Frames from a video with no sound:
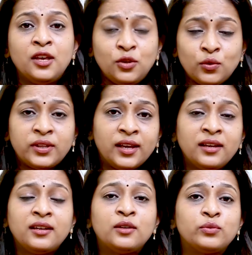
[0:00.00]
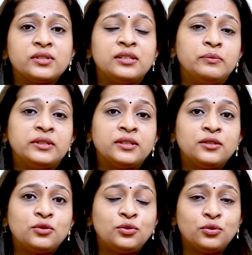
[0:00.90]
You think it was
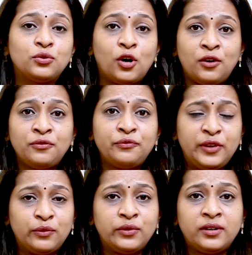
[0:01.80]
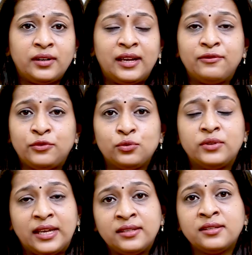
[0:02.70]
limited to cough, fever, and few
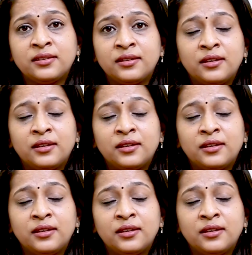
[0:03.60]
deaths?